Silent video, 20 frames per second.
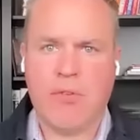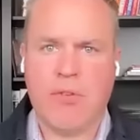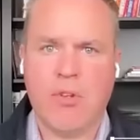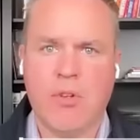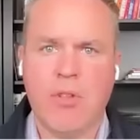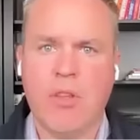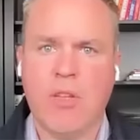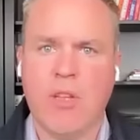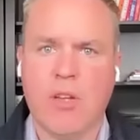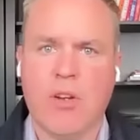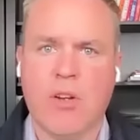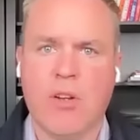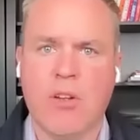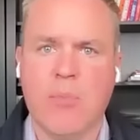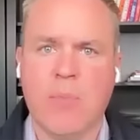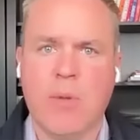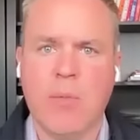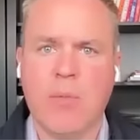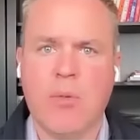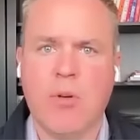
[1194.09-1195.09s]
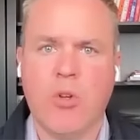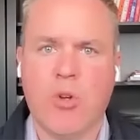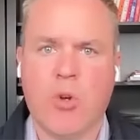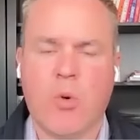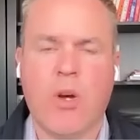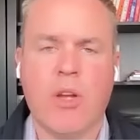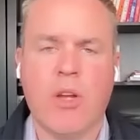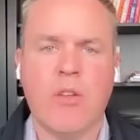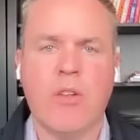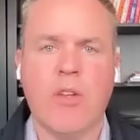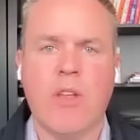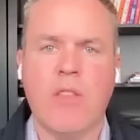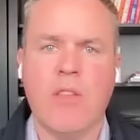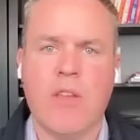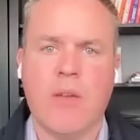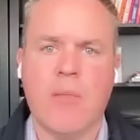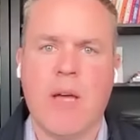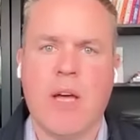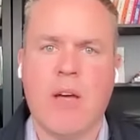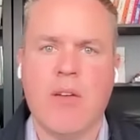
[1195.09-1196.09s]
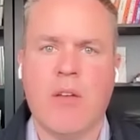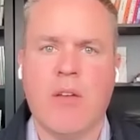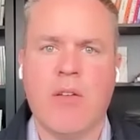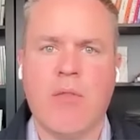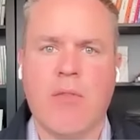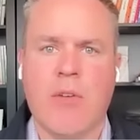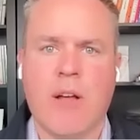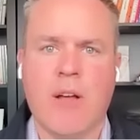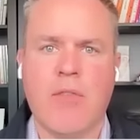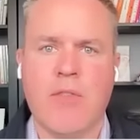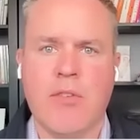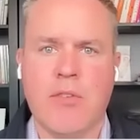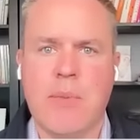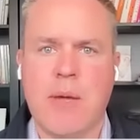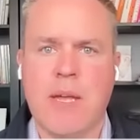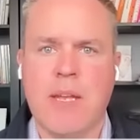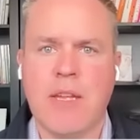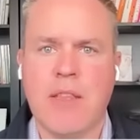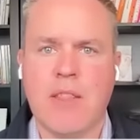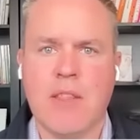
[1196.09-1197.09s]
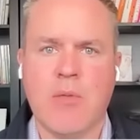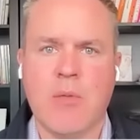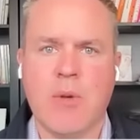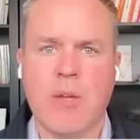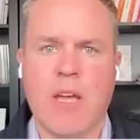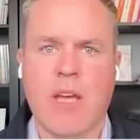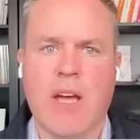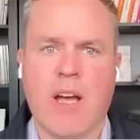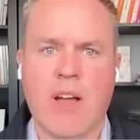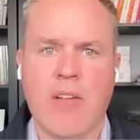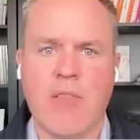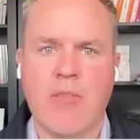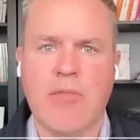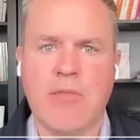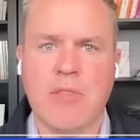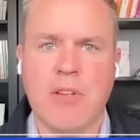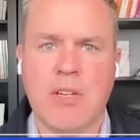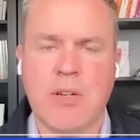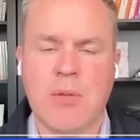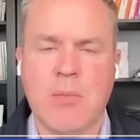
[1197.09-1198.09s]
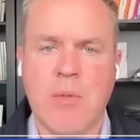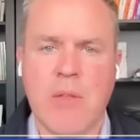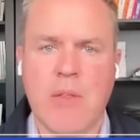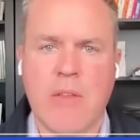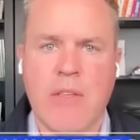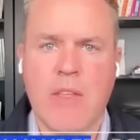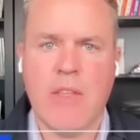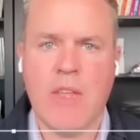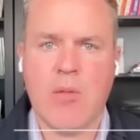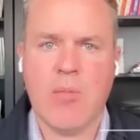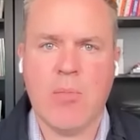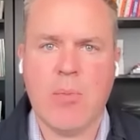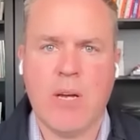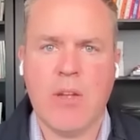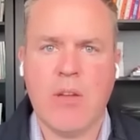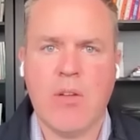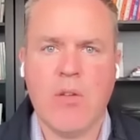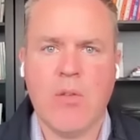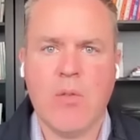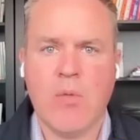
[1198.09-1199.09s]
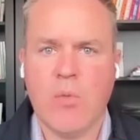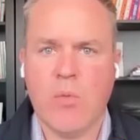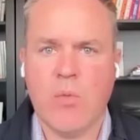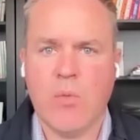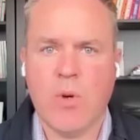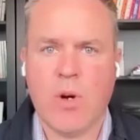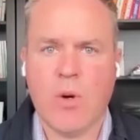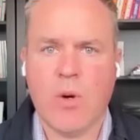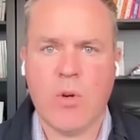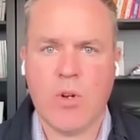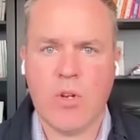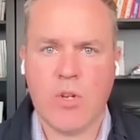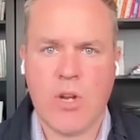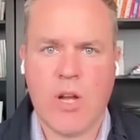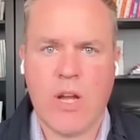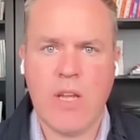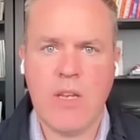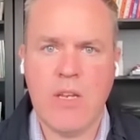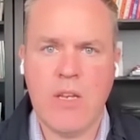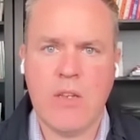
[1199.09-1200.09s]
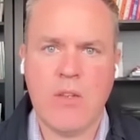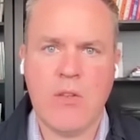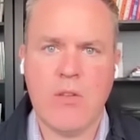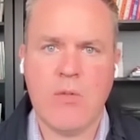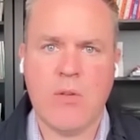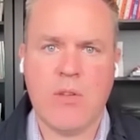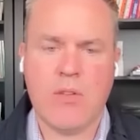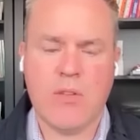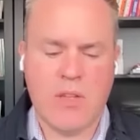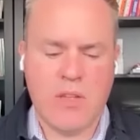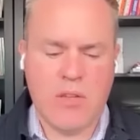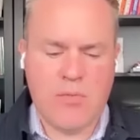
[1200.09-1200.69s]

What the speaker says: certainly heard people question the amount of spending that we have. But what we're trying to do is